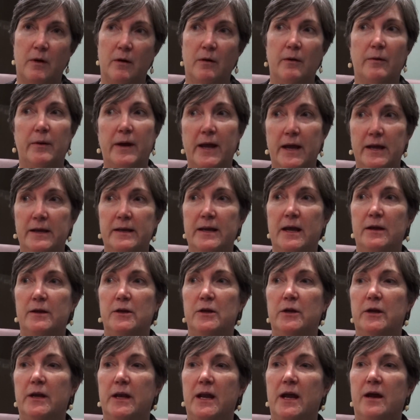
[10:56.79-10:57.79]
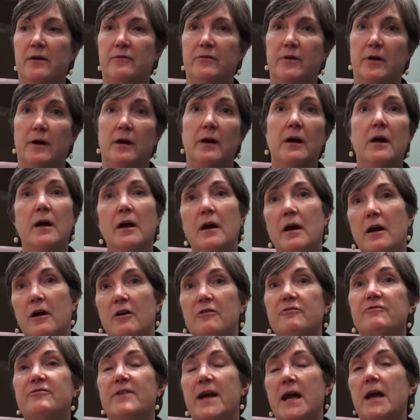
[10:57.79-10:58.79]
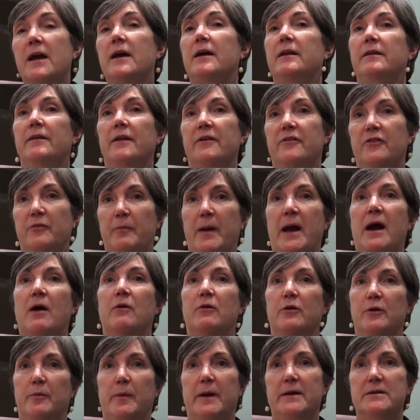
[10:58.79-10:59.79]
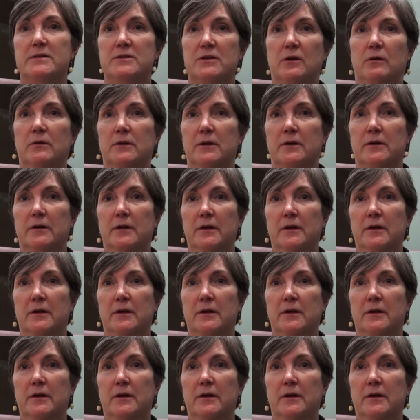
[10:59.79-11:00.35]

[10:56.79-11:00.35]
Okay, now you can have a fan that's powered by solar.